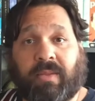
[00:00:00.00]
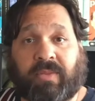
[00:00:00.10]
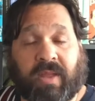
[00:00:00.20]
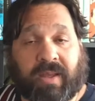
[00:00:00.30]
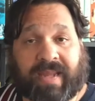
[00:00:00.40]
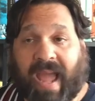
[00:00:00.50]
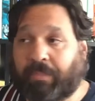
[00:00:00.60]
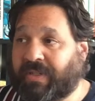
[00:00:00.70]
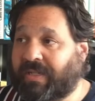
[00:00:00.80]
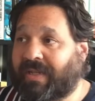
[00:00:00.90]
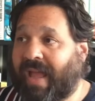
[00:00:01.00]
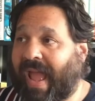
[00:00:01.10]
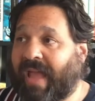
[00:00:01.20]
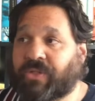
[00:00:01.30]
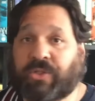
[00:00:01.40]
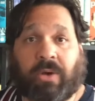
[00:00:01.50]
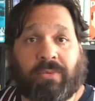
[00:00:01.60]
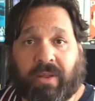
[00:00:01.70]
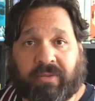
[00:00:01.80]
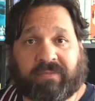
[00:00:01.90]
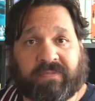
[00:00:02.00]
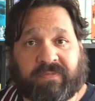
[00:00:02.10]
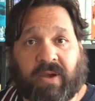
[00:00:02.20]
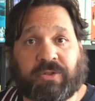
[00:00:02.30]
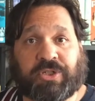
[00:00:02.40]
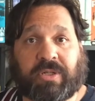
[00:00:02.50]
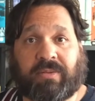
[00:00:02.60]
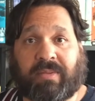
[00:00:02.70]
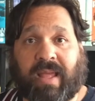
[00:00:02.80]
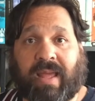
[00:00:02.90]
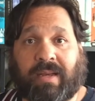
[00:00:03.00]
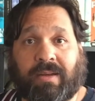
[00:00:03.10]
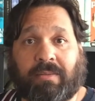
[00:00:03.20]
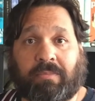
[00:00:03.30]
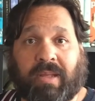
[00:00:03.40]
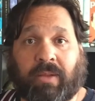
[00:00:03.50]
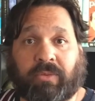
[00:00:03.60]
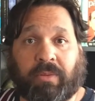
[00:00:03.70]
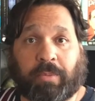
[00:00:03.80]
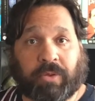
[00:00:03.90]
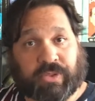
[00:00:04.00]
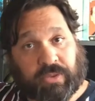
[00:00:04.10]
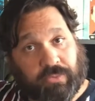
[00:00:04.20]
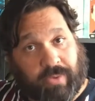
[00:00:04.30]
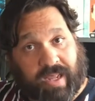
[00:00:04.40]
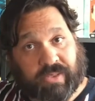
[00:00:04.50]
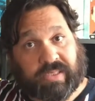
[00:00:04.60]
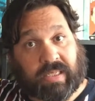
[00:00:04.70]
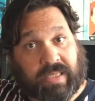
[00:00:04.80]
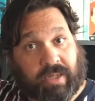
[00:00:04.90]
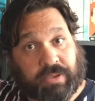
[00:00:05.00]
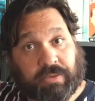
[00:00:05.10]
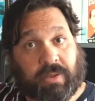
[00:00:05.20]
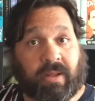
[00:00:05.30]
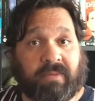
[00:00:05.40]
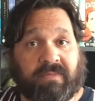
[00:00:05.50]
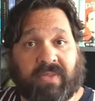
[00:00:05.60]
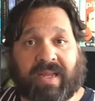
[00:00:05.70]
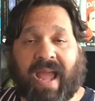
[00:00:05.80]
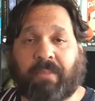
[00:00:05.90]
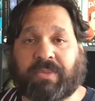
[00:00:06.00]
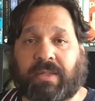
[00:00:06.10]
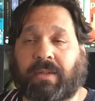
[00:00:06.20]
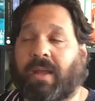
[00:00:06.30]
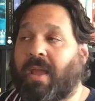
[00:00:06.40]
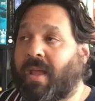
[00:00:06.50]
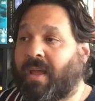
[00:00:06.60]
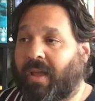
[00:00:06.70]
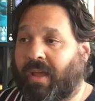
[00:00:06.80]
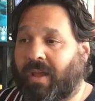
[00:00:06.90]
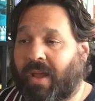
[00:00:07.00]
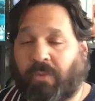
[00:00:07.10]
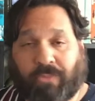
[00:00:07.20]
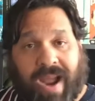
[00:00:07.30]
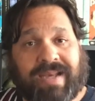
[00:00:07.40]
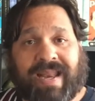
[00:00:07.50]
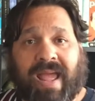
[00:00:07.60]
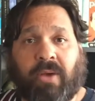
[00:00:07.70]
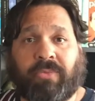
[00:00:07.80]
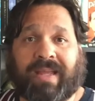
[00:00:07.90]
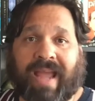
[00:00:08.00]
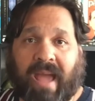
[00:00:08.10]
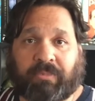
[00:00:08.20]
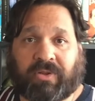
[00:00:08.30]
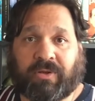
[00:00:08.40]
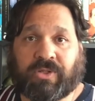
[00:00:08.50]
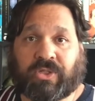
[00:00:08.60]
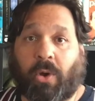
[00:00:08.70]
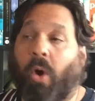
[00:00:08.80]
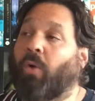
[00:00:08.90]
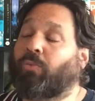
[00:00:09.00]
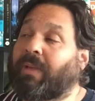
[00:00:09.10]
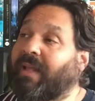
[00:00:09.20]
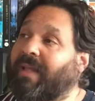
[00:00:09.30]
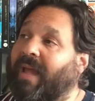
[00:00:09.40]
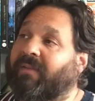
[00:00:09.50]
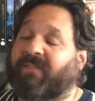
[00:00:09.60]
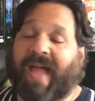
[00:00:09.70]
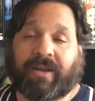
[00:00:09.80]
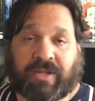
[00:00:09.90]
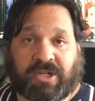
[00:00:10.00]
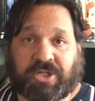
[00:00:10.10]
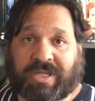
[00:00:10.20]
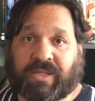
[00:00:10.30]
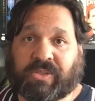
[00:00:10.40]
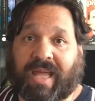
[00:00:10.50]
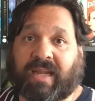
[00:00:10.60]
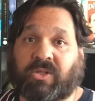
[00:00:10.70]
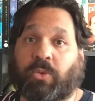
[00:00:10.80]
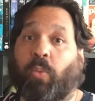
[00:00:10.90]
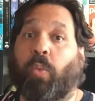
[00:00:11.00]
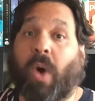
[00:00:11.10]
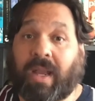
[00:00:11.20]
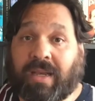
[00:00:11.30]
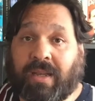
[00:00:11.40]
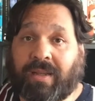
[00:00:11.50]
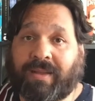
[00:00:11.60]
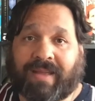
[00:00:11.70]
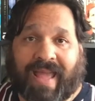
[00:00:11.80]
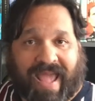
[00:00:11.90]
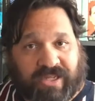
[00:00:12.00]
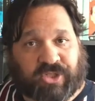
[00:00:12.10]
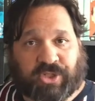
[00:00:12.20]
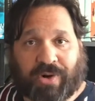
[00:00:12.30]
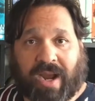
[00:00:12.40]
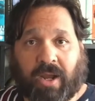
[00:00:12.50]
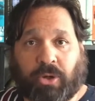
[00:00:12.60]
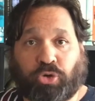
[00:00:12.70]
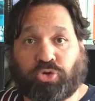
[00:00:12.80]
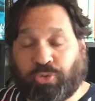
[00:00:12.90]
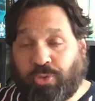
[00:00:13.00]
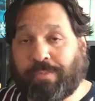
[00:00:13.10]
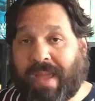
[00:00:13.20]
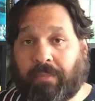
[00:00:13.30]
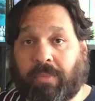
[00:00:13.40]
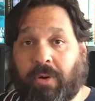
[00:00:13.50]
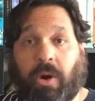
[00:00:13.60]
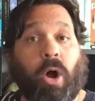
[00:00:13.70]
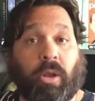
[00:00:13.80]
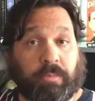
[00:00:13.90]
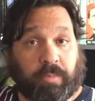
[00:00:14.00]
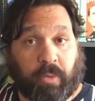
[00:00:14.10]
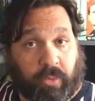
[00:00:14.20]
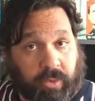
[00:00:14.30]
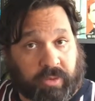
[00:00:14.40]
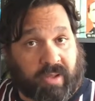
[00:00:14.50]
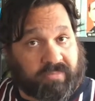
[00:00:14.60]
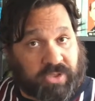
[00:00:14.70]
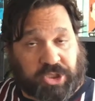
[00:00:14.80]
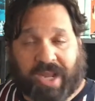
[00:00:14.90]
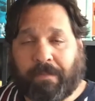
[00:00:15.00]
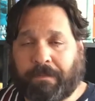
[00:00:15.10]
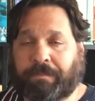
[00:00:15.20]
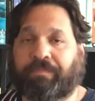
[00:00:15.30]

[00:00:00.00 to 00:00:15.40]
The captain has no other function than being the person who has the title of the captain. And right now, the captain's only advantage is that it's one extra crew member on board of the ship.